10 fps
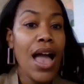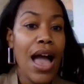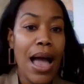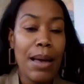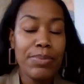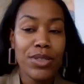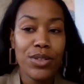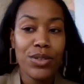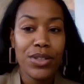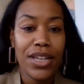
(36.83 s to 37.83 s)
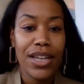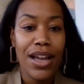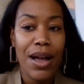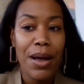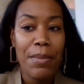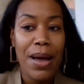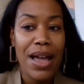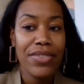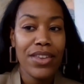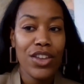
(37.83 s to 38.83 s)
Absolutely.
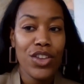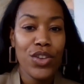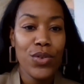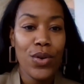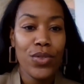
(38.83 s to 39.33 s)
I think, you know,